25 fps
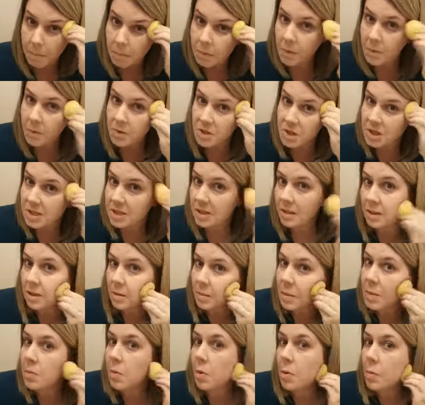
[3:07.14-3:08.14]
but with just a
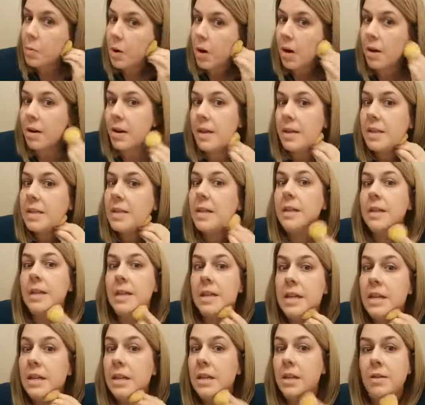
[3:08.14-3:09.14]
little bit more product, and
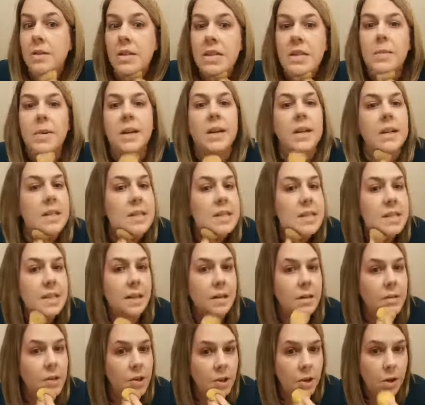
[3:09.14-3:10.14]
then using my
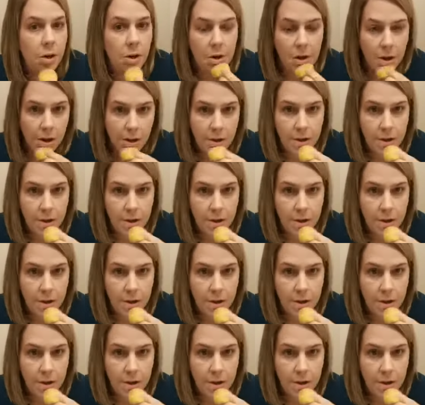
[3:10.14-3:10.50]
concealer,